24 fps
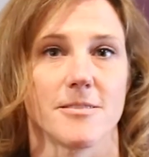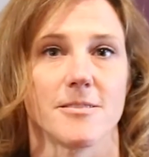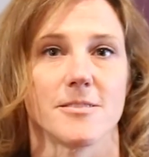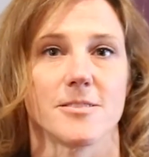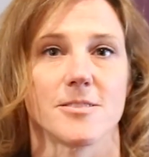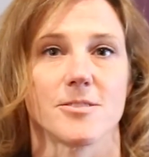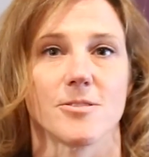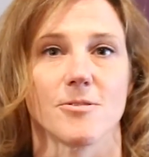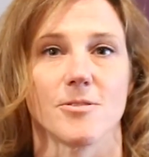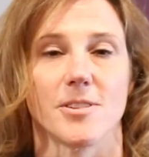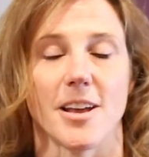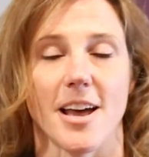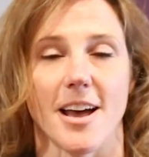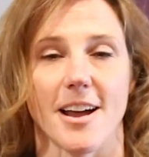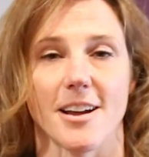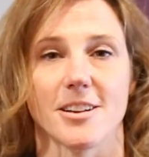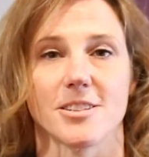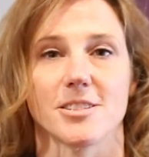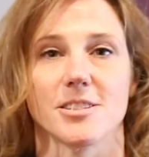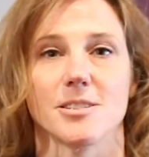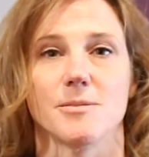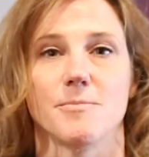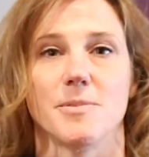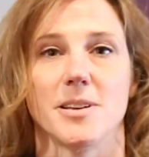So it
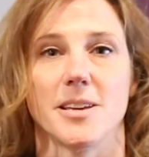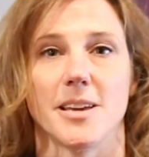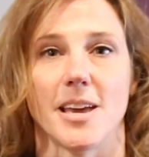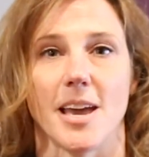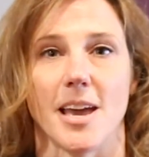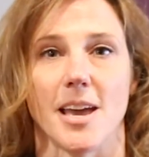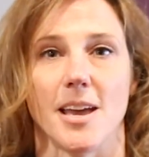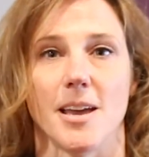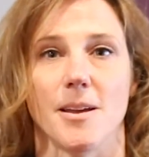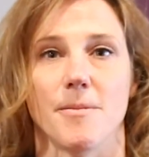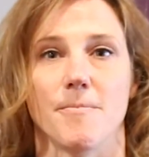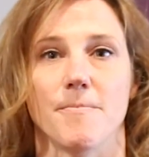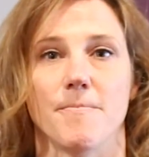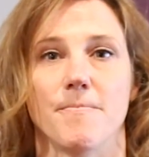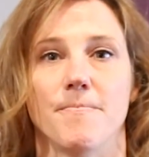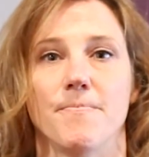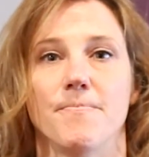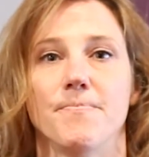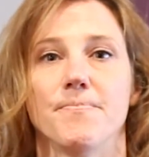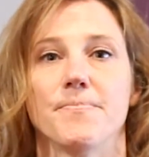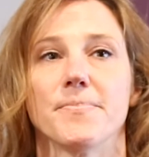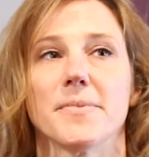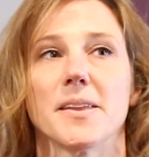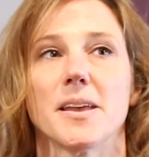actually became
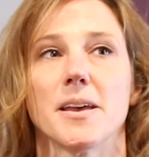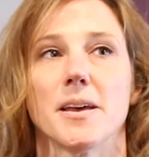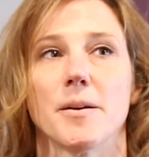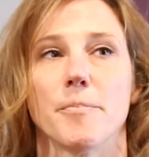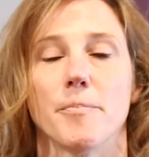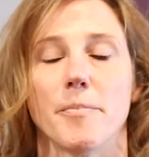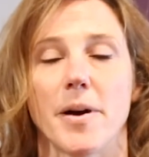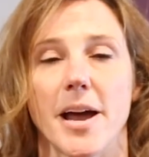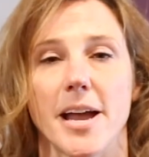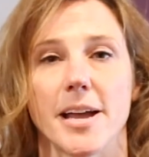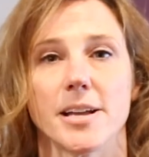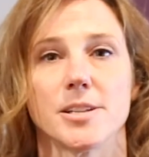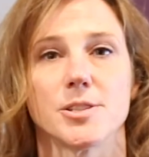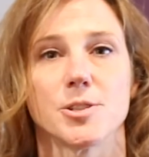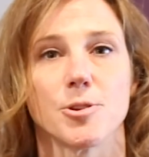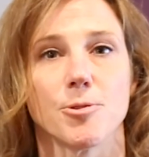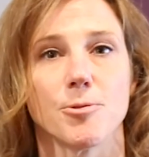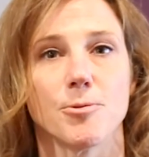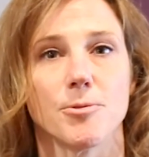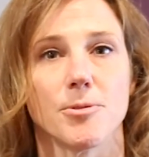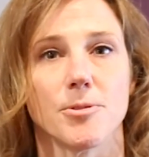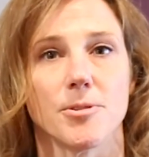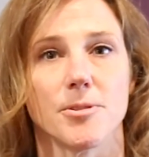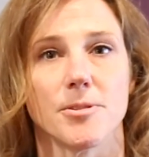my
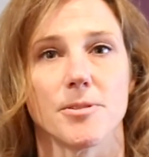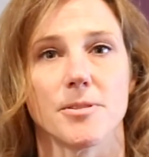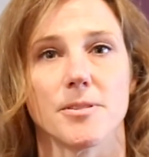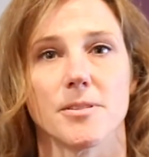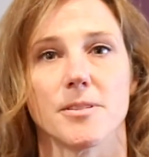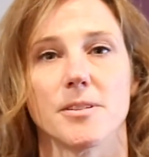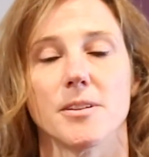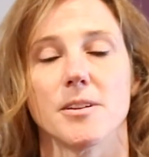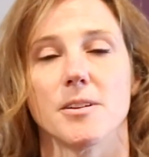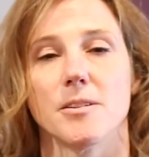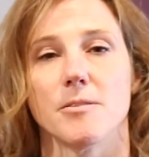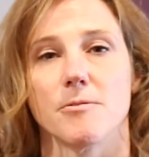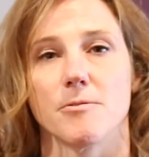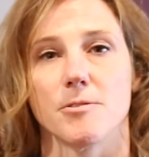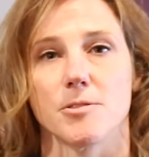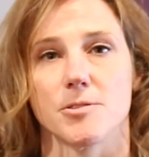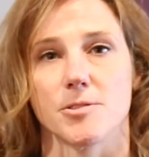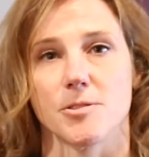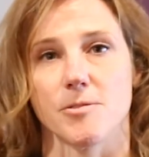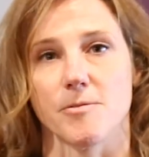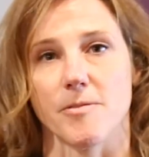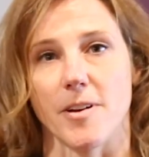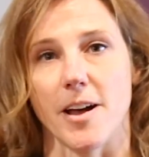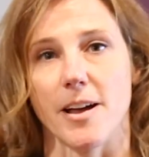tool for
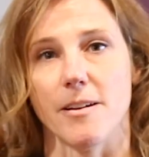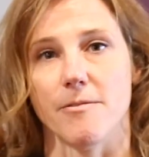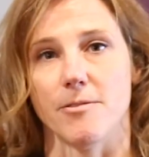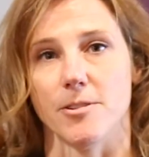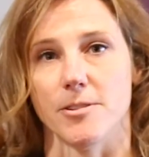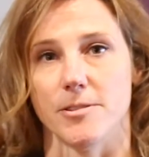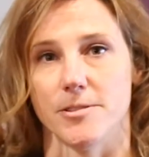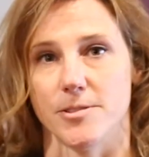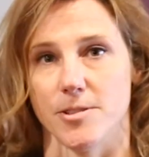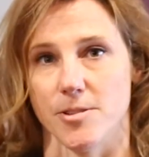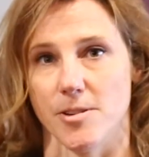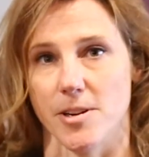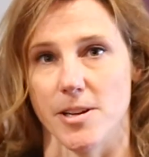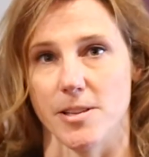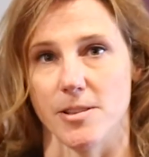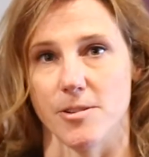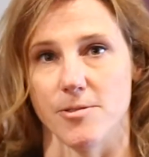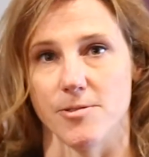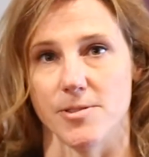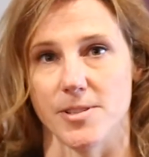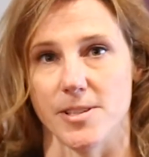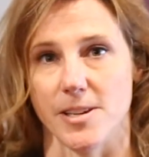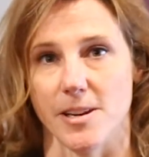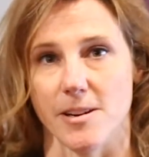survival during
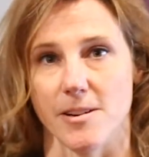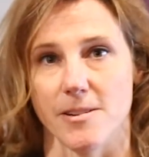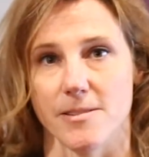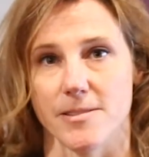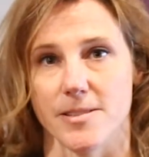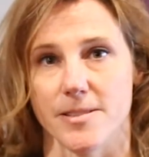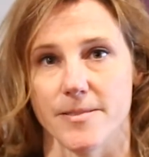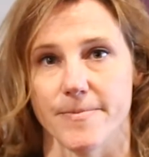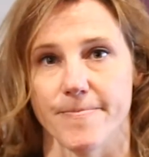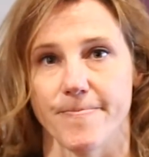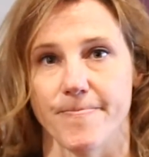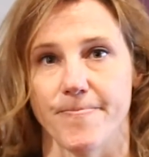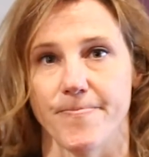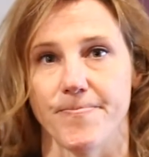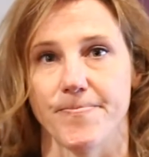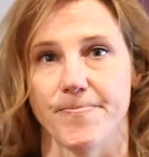those years.